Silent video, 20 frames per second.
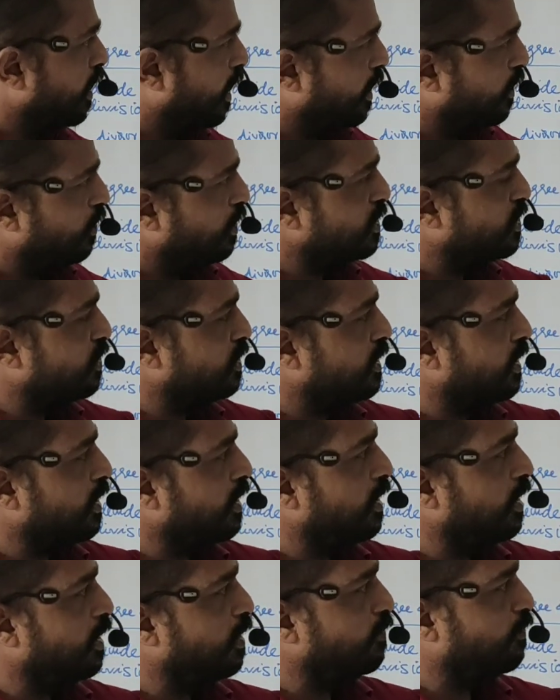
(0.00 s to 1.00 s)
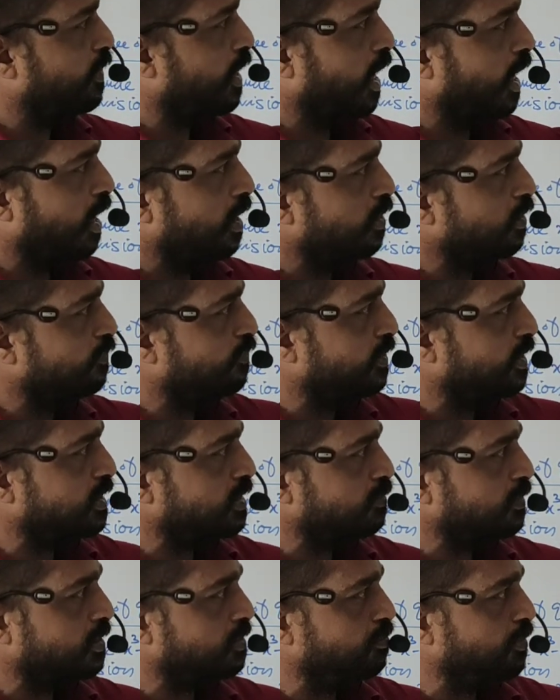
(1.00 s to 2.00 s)
And also the degree of r of
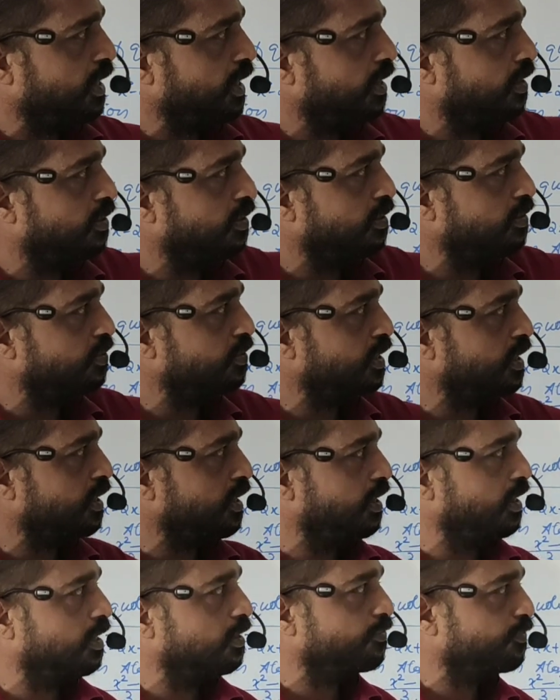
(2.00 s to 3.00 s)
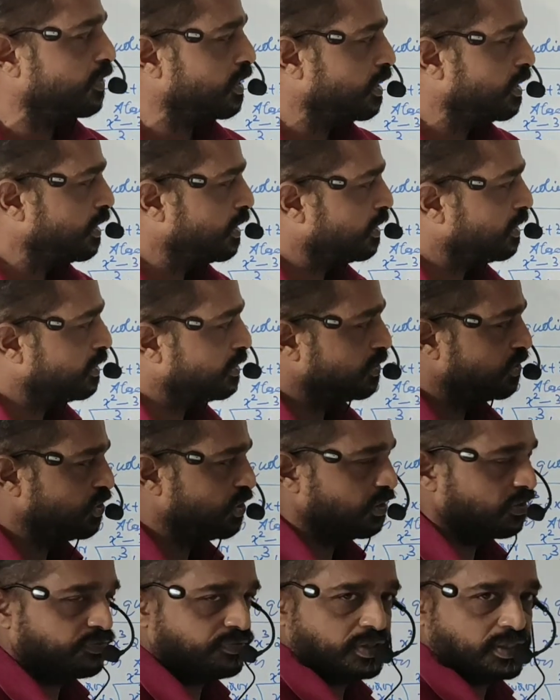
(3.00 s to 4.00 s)
x must be equal to degree of
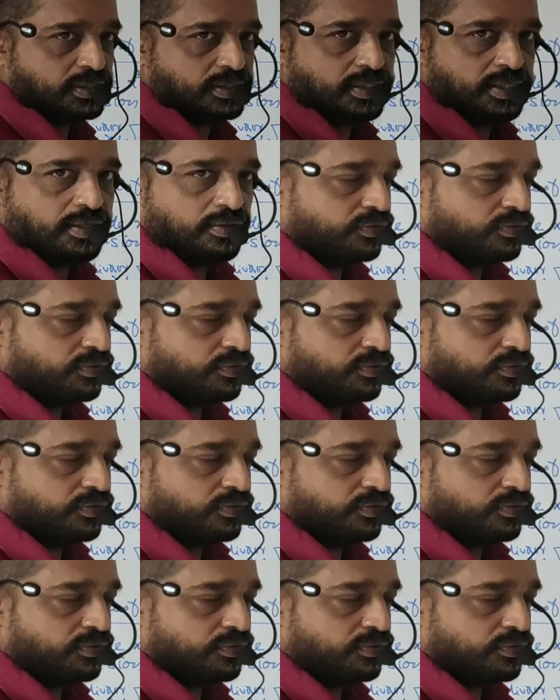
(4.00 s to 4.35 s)
g of x.